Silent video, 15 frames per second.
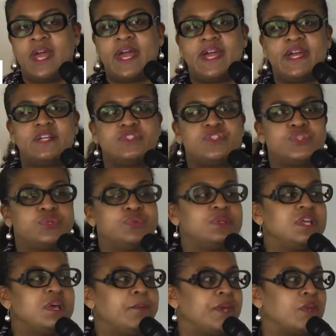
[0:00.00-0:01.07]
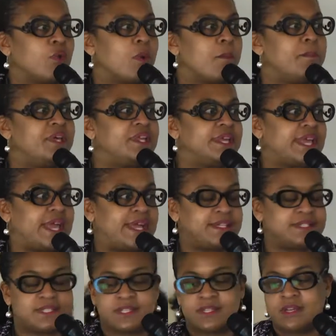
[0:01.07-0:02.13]
and to limit or
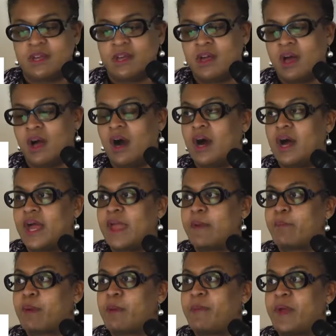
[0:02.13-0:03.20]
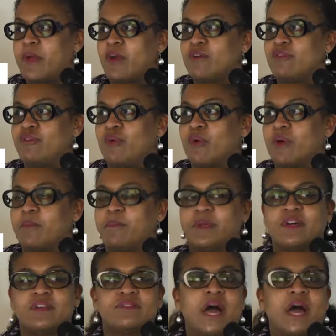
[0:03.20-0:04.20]
mitigate and prepare for. Because